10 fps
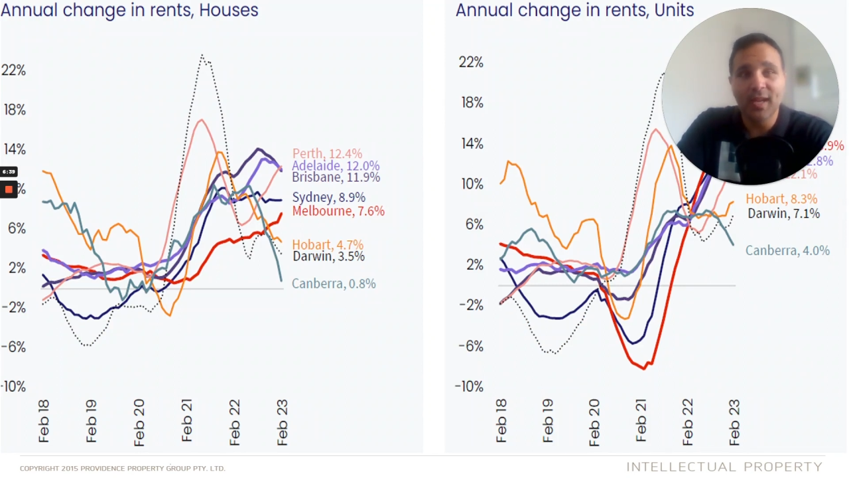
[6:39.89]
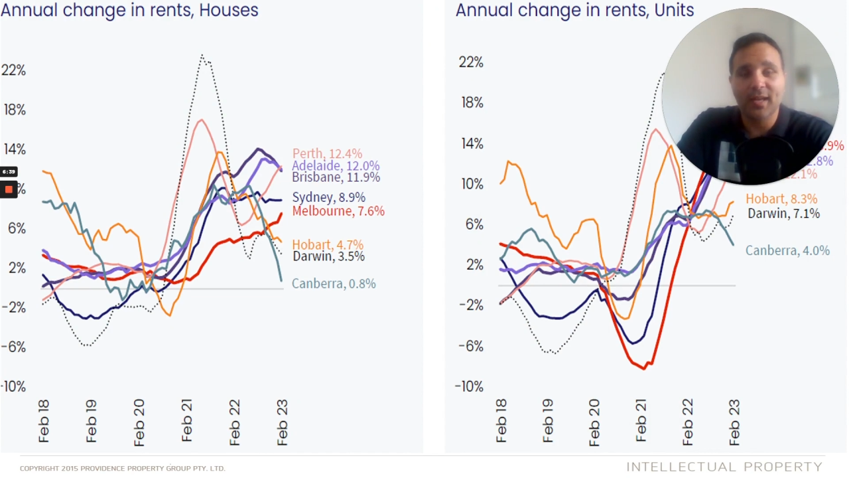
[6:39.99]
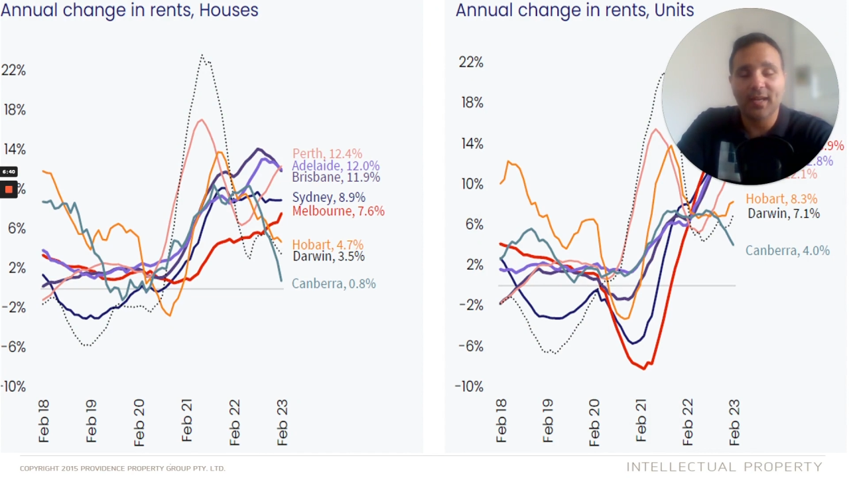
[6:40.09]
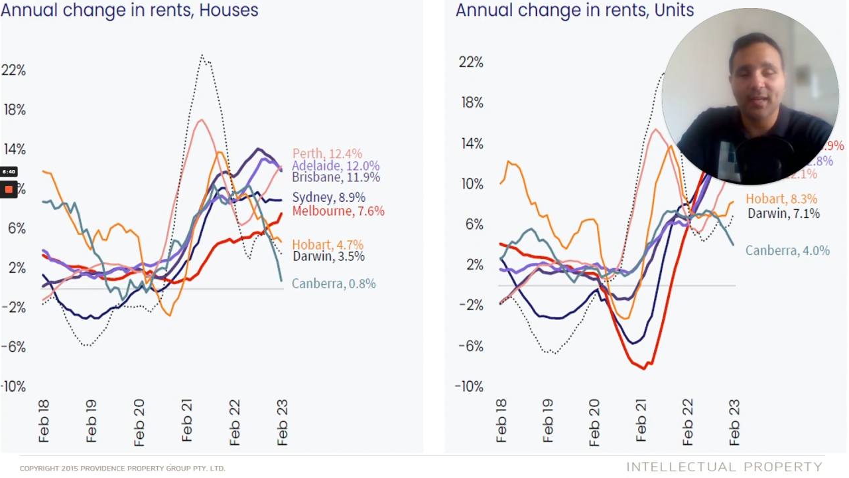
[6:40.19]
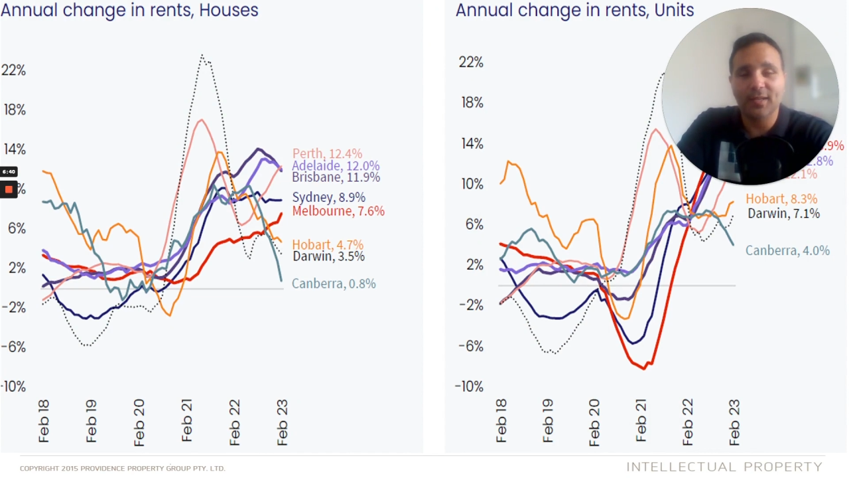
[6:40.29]

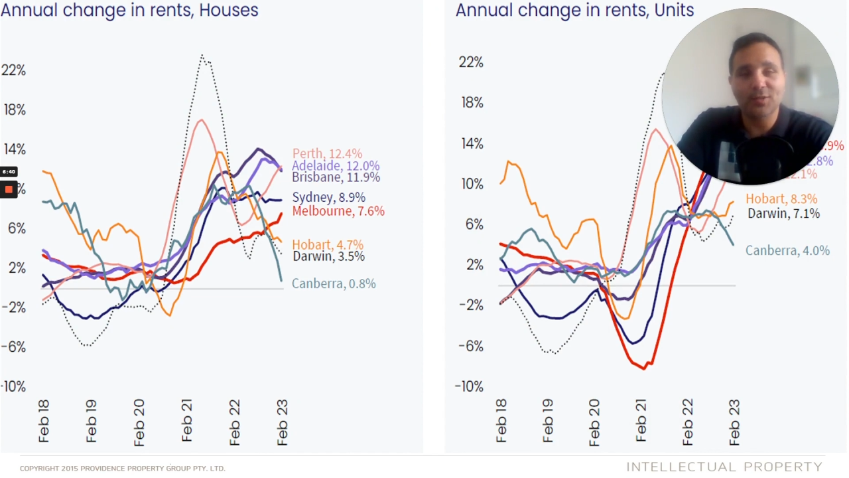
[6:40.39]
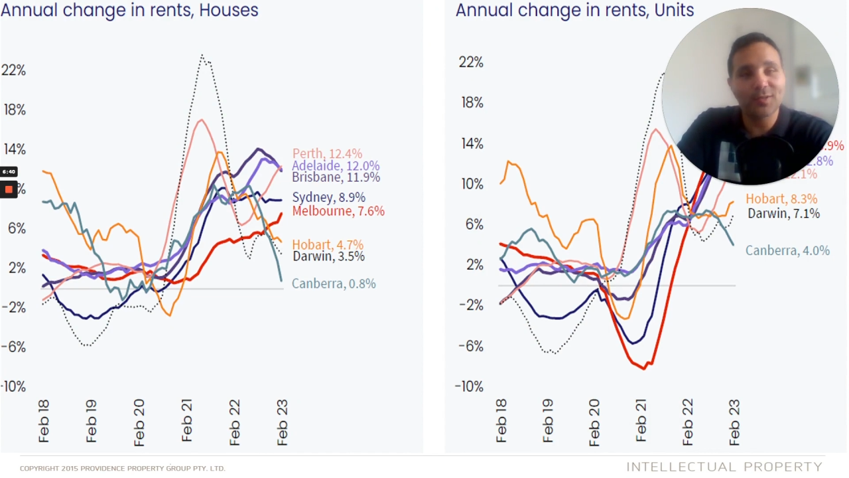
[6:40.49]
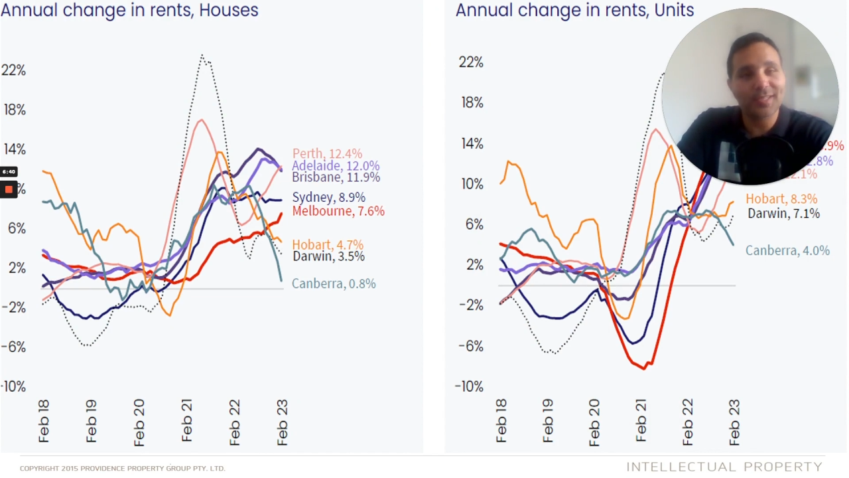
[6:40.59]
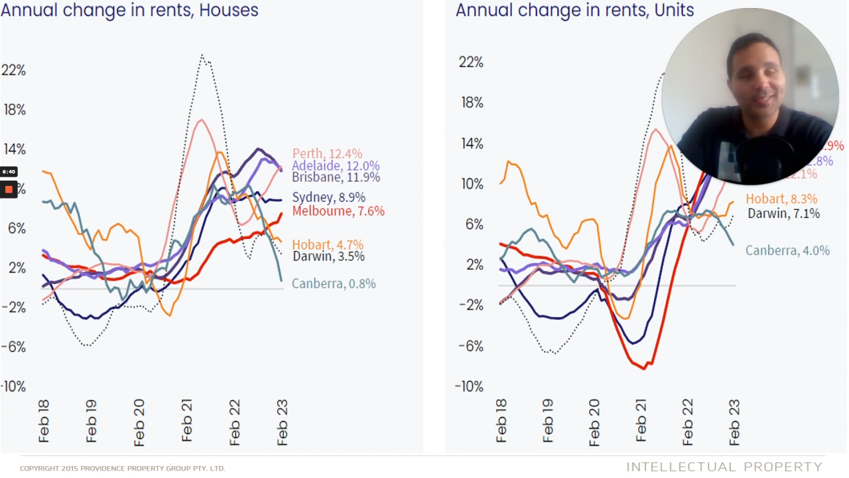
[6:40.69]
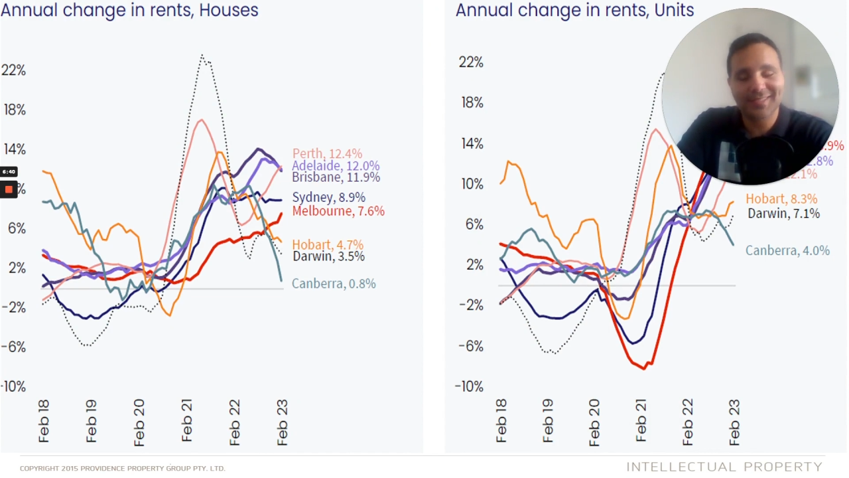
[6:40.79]
I've
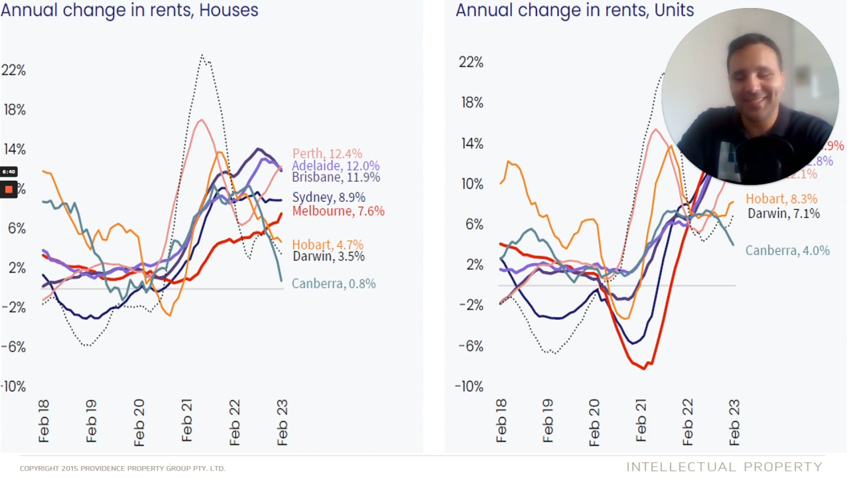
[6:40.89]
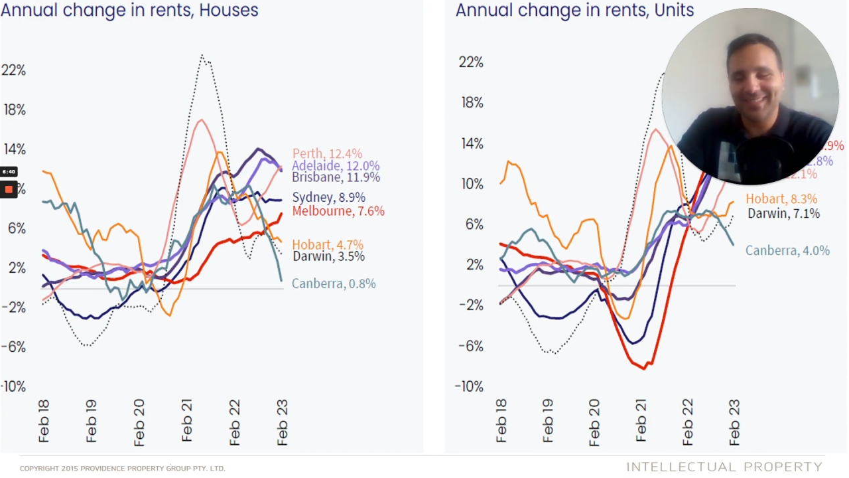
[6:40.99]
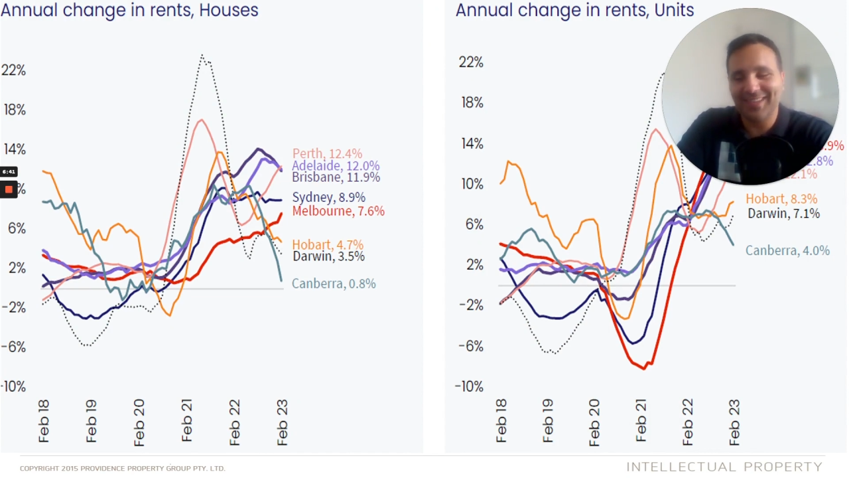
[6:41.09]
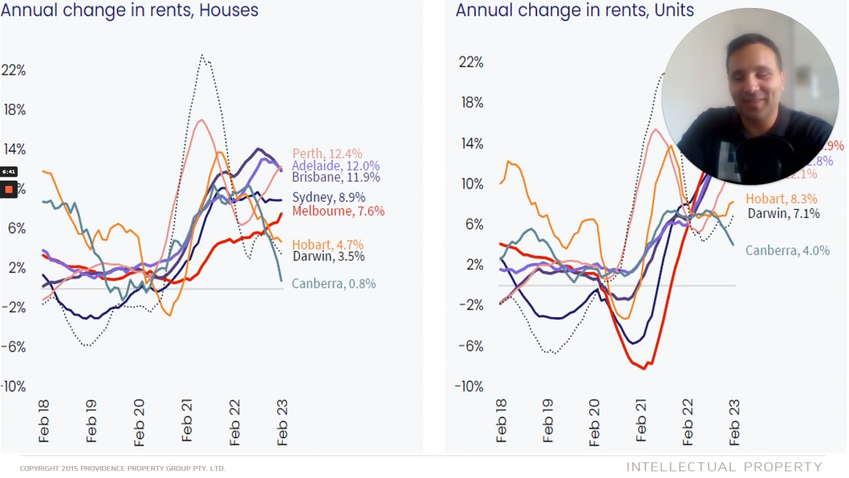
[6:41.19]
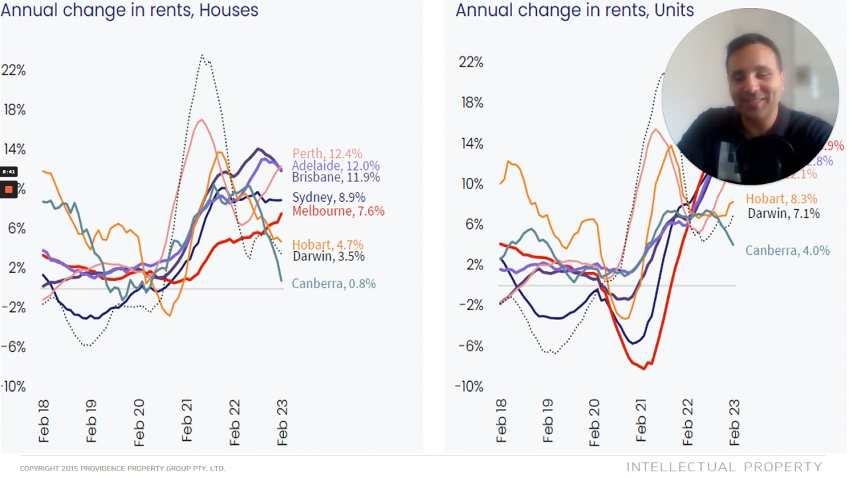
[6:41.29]

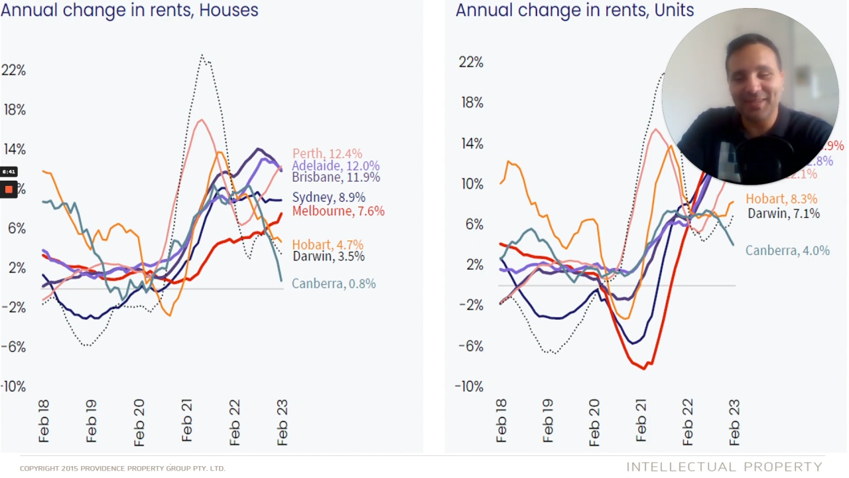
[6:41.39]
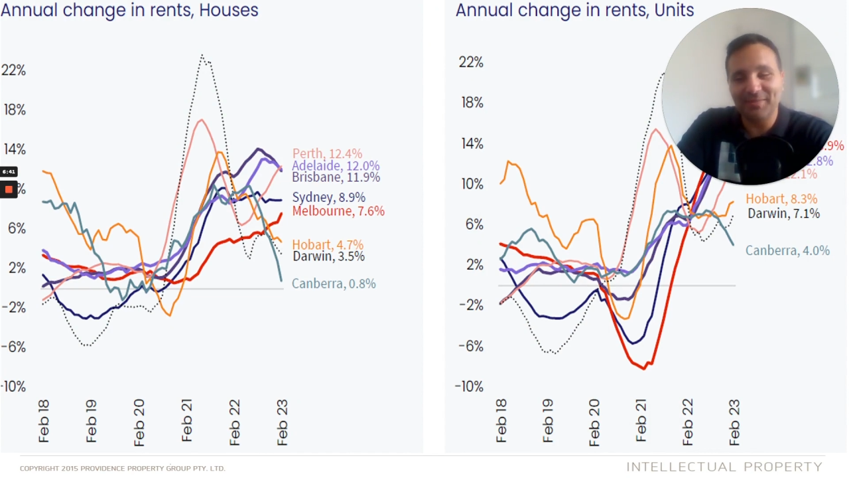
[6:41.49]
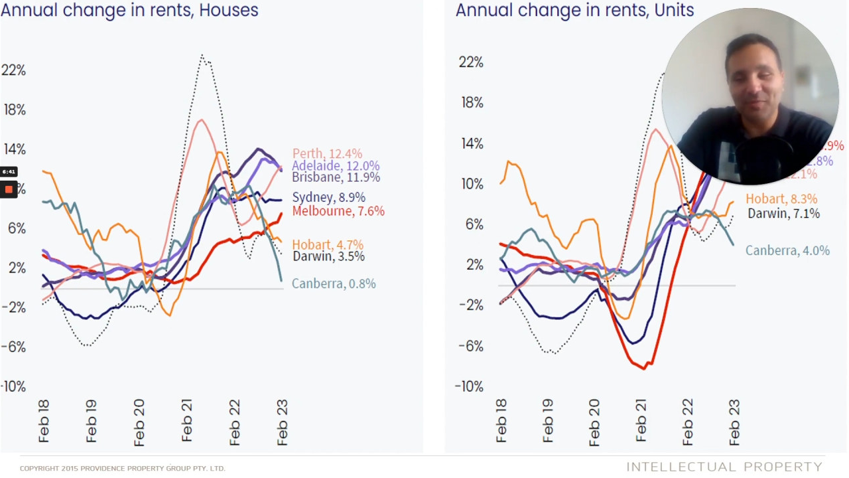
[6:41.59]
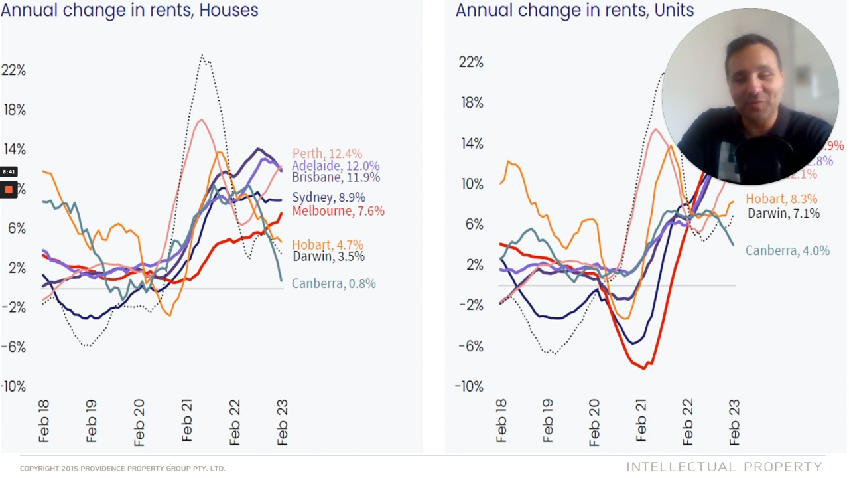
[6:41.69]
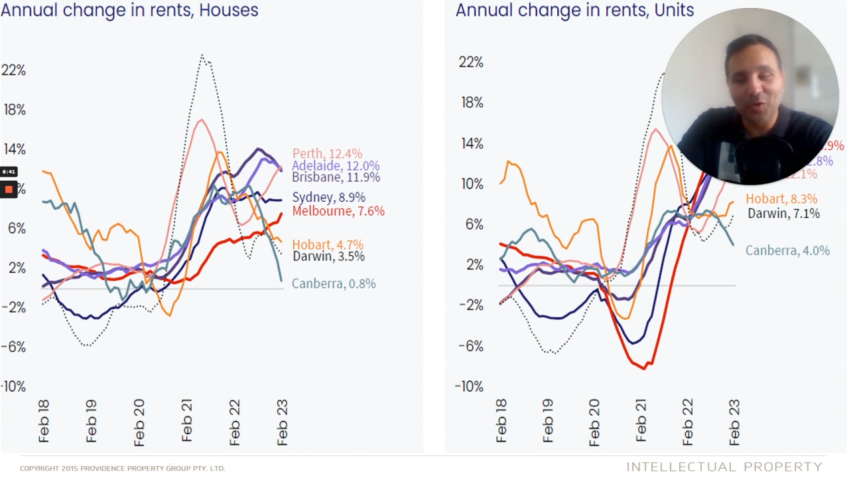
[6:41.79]
said
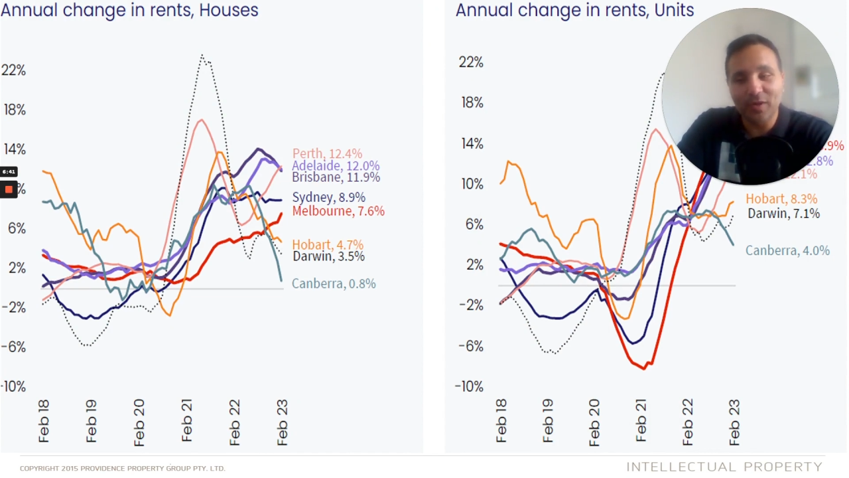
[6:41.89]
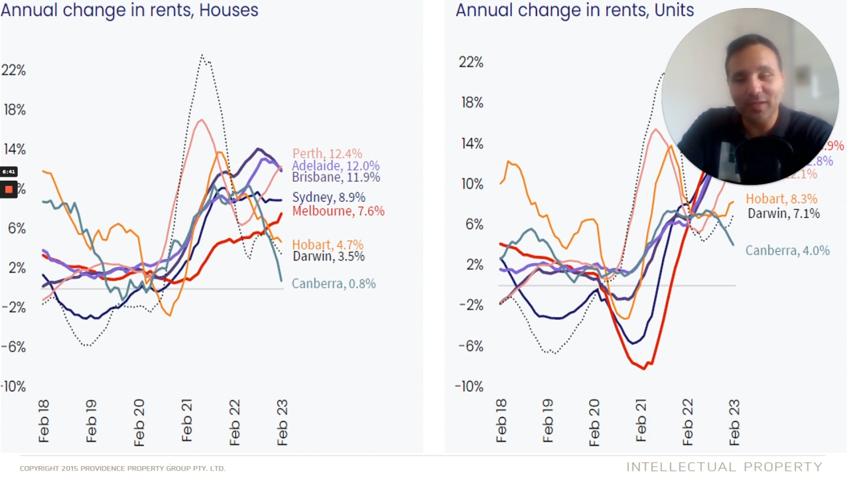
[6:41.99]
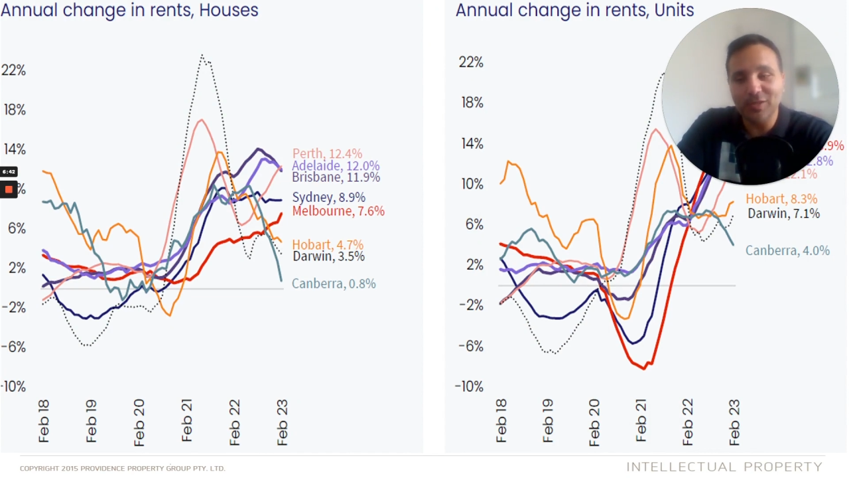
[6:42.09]
it before,